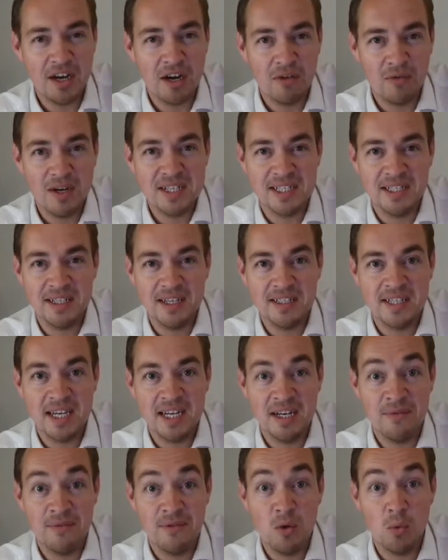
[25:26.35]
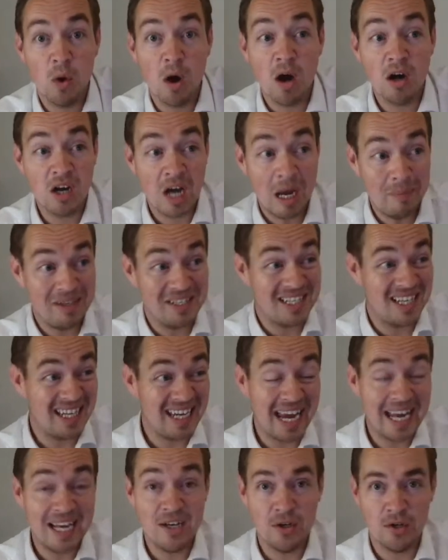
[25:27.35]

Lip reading: recently that said if you are coming to the end